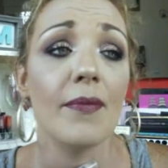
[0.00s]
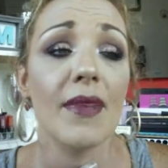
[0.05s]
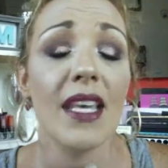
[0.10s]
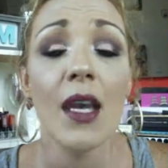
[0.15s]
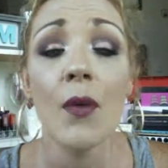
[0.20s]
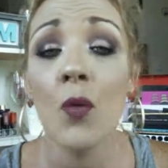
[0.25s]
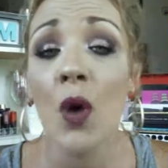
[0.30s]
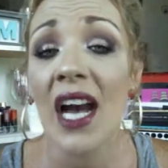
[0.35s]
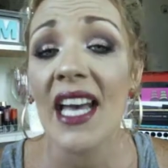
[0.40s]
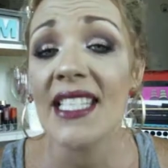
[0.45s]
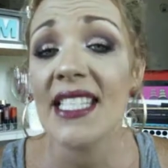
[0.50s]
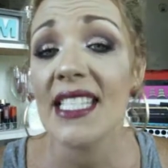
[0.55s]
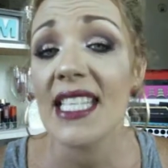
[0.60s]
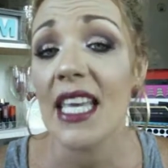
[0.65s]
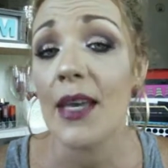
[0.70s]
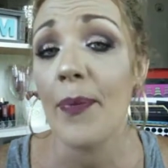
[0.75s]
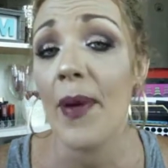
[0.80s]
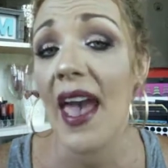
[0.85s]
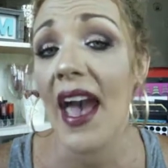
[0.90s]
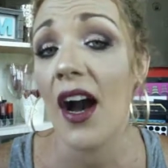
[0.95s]

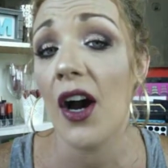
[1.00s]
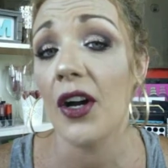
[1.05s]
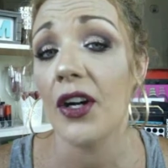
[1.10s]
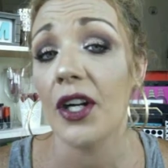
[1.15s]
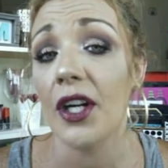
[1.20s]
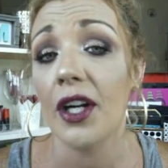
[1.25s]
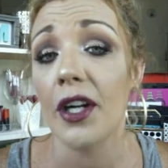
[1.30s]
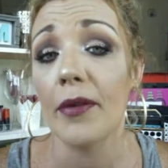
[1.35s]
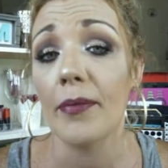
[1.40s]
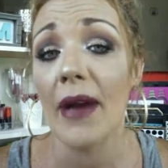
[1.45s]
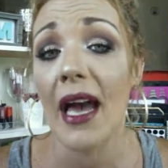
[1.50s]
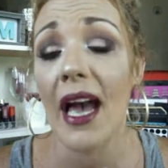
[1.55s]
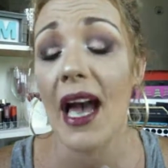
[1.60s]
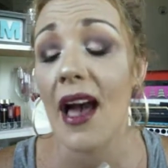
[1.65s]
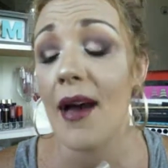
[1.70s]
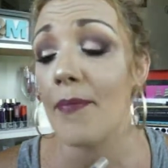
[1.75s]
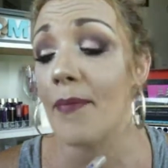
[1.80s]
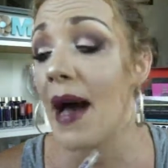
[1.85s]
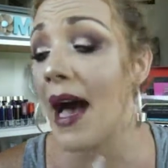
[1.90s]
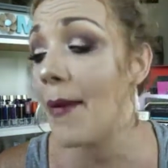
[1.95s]
NYC powder,
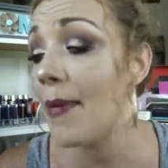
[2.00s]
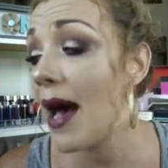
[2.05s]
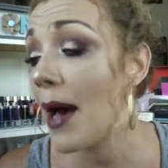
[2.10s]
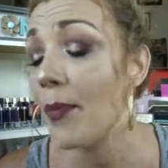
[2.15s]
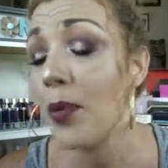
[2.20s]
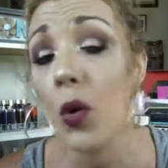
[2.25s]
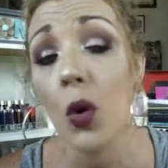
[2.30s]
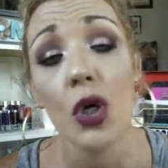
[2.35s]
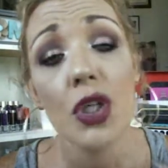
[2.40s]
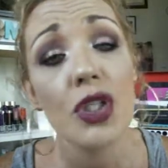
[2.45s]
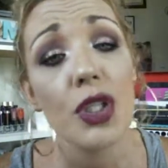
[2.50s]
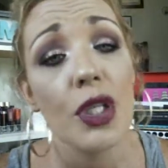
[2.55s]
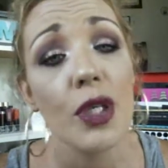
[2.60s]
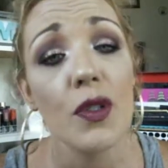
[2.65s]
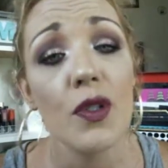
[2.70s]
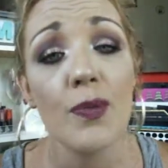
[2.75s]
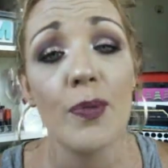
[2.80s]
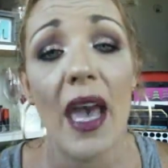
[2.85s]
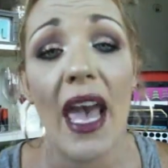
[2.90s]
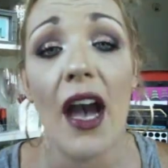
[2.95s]
my Bye Bye Pores
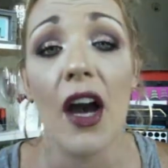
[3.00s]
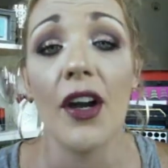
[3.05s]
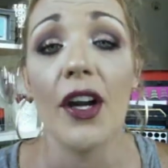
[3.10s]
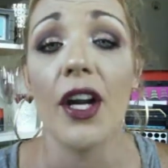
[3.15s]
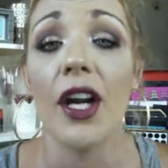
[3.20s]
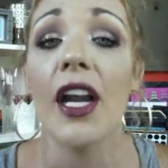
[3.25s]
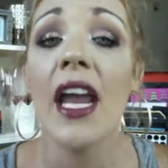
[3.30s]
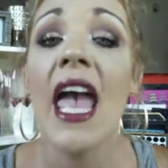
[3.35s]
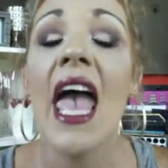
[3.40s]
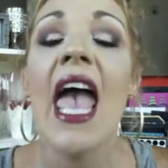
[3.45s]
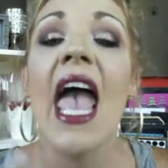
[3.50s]
Loose powder,